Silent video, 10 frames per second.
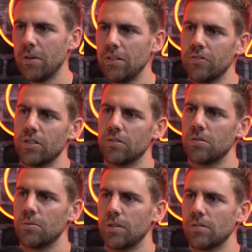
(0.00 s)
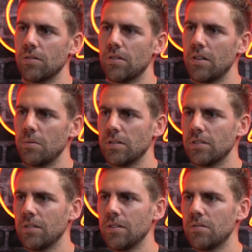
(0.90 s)
and you've got 2 weeks or 3
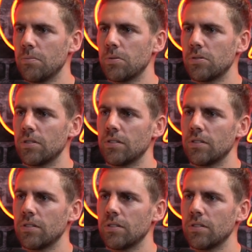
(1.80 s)
weeks and you need to push